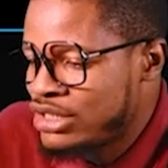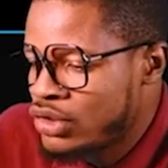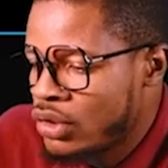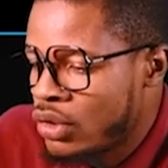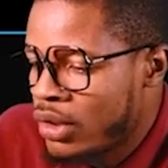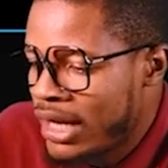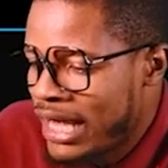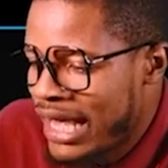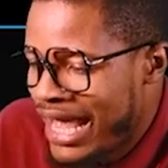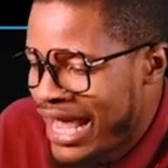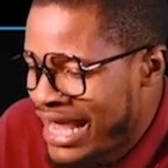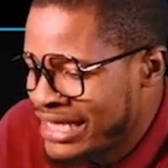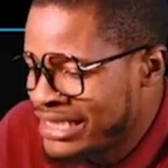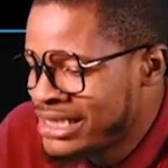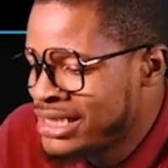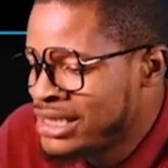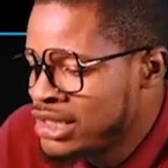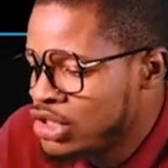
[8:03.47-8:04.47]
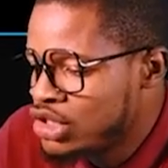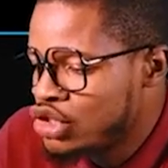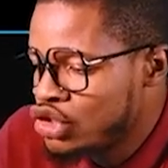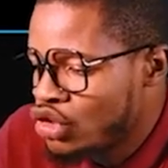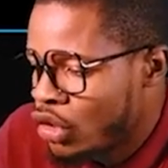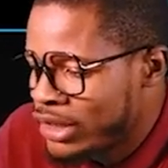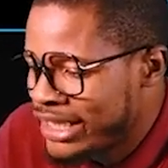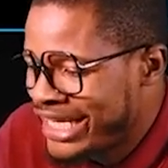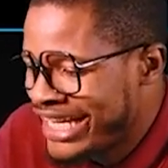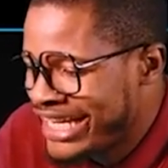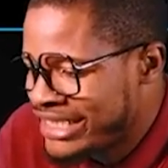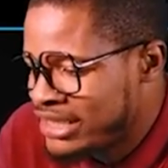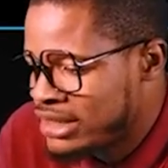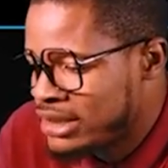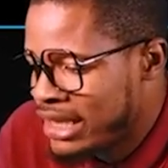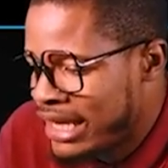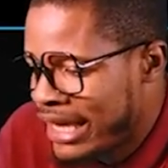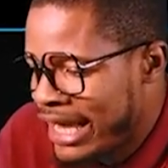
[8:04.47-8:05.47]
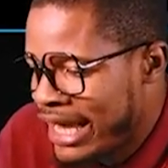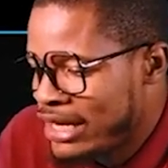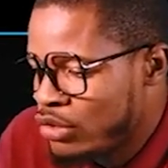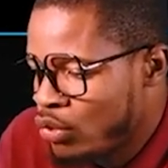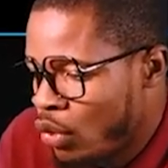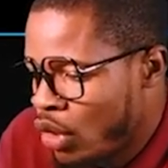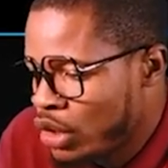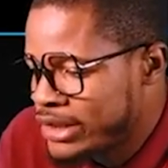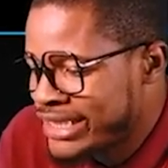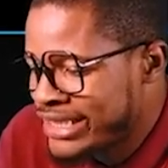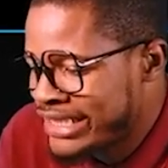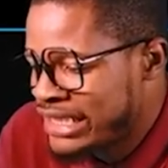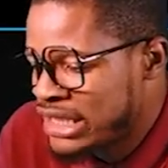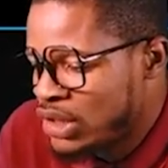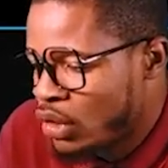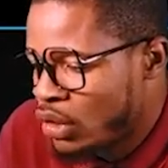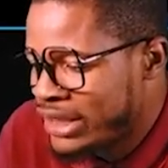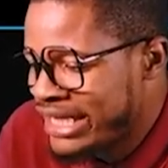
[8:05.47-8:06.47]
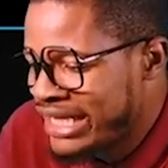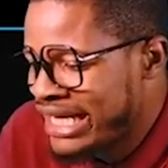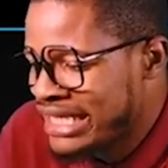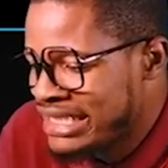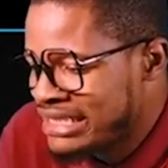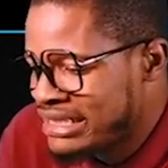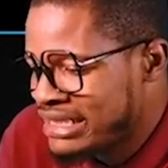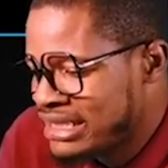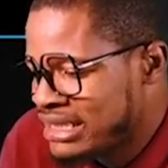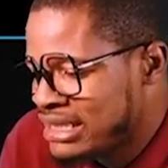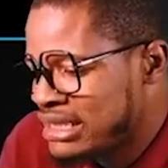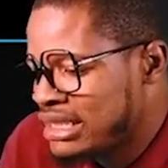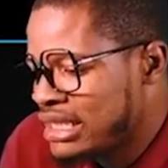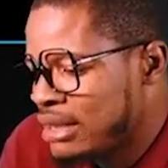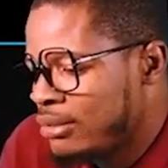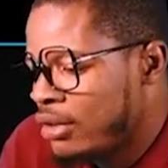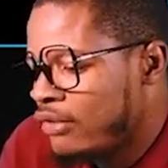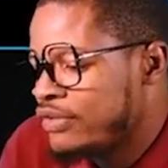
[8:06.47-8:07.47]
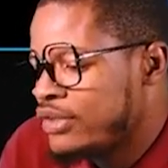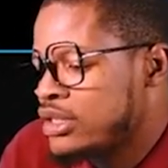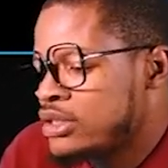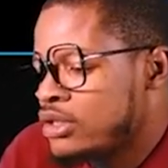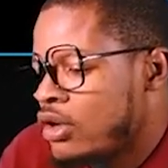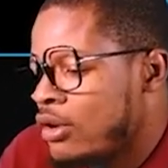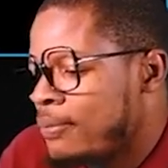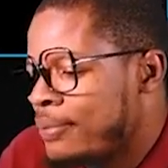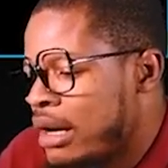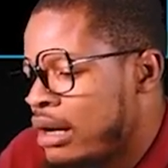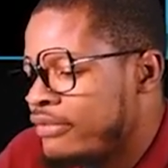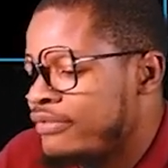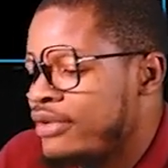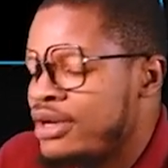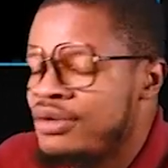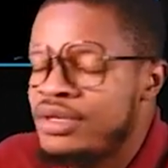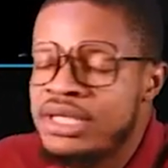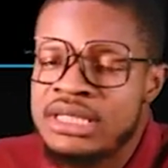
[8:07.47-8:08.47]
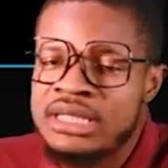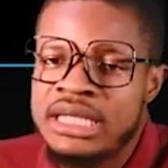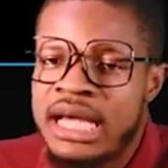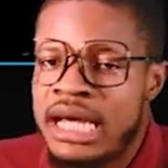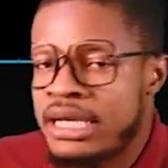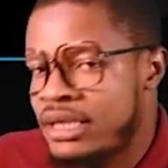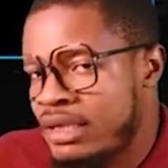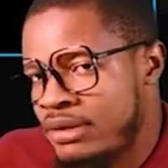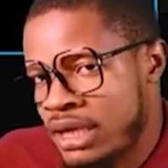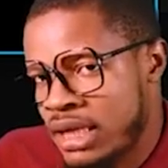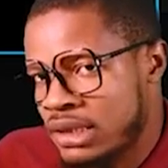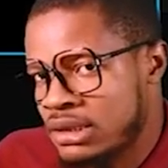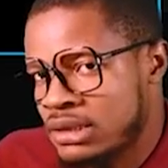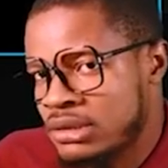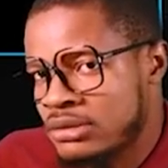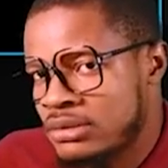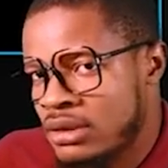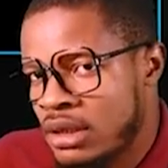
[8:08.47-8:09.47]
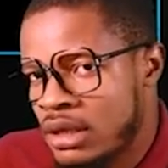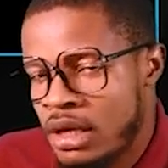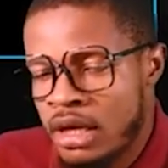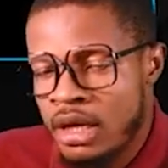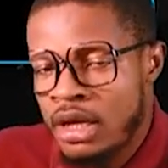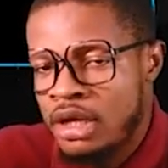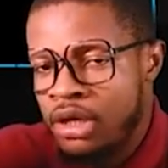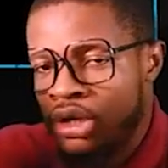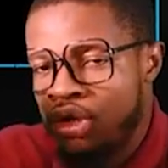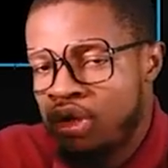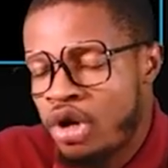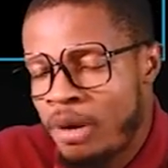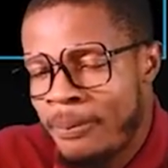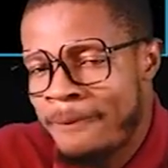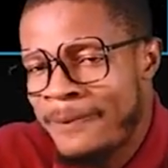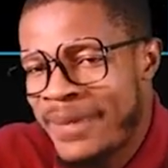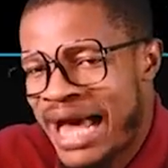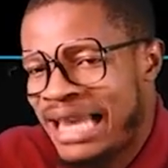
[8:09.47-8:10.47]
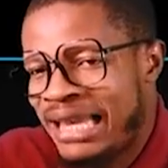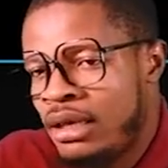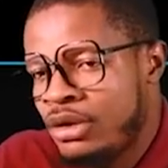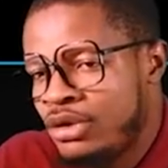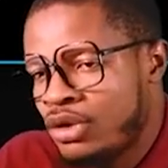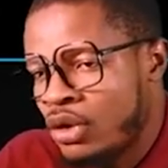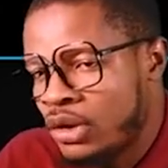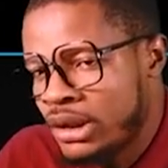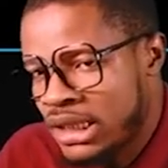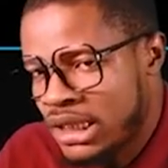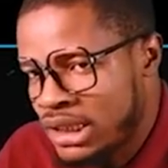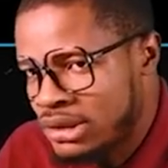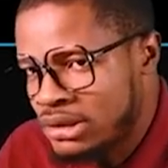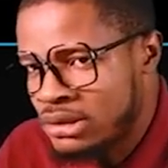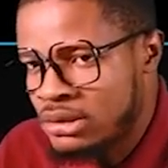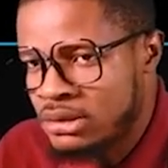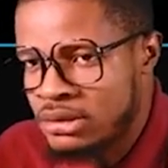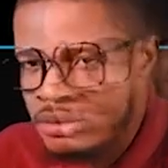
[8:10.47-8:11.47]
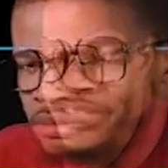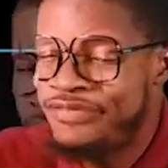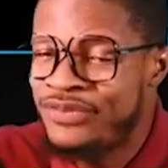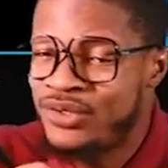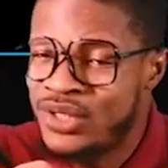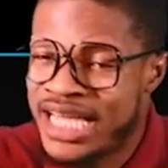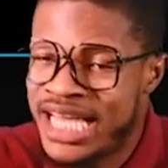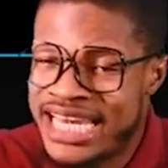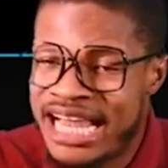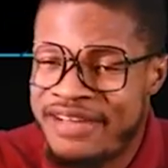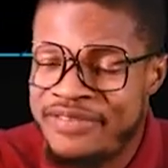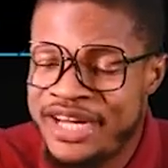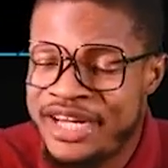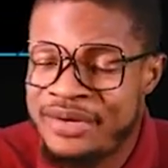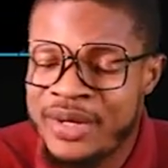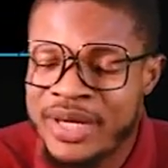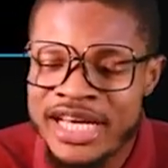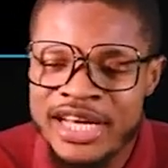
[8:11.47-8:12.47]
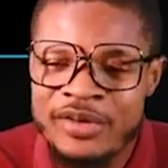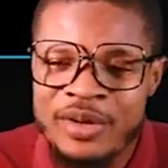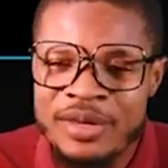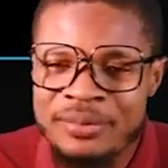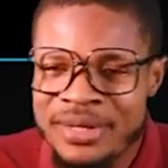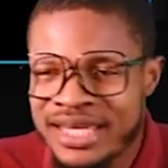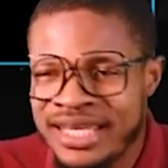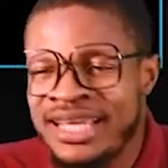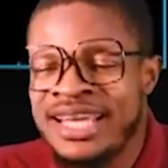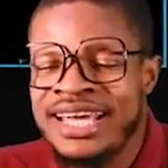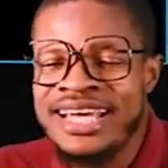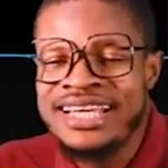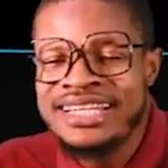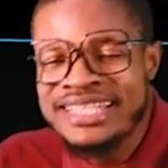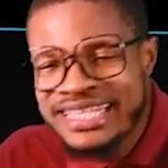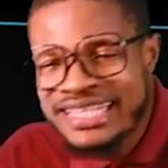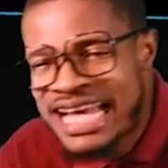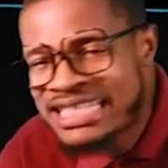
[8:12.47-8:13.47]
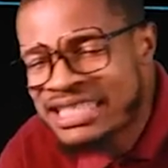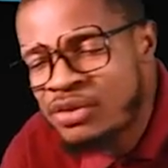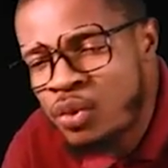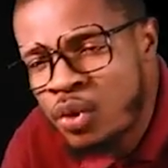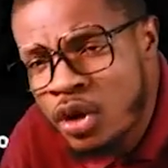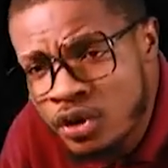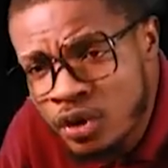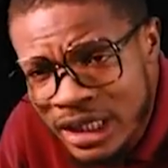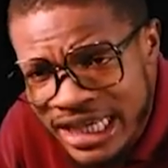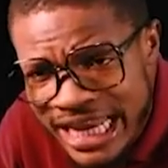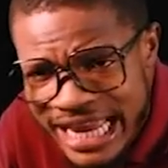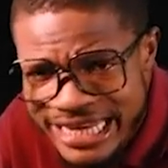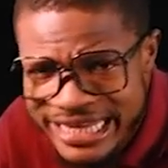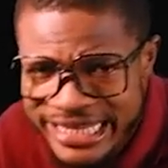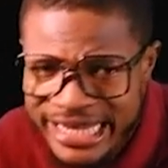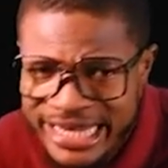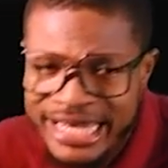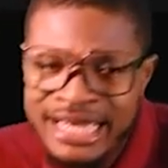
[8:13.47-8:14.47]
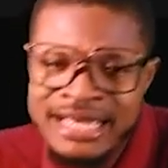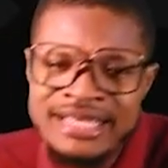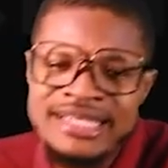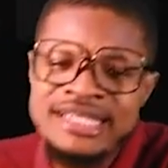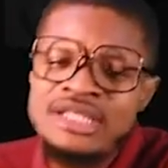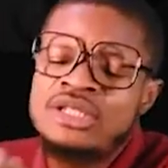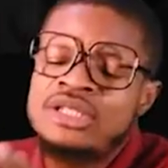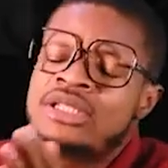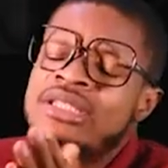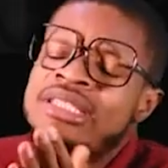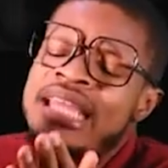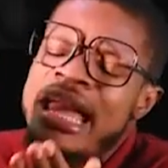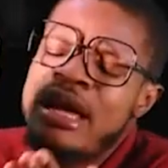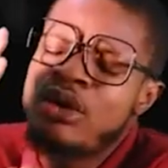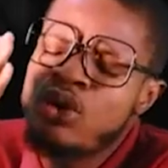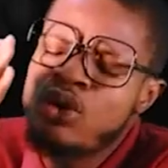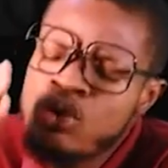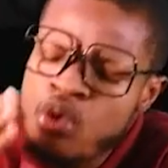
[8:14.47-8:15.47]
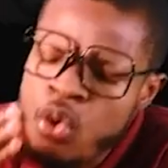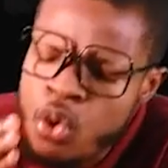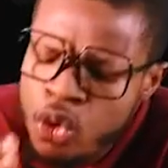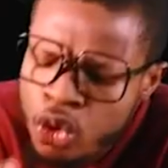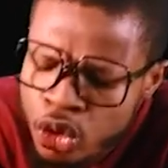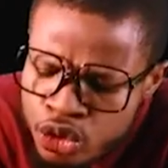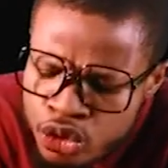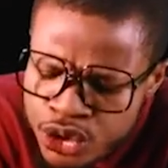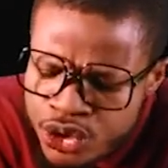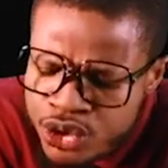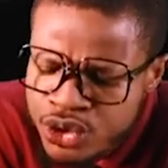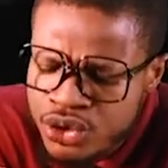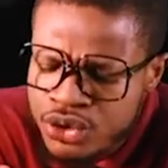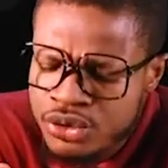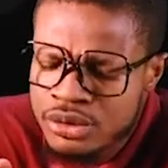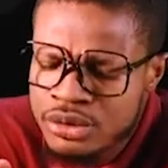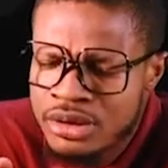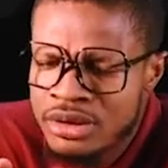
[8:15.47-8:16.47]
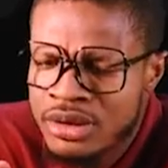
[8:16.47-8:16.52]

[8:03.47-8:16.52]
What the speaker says: is your N-nonane. N what? Nonane is the name of this compound. Very easy and direct. Normal nonane. If you get that very quickly with me. The next thing we're going to learn here is the rules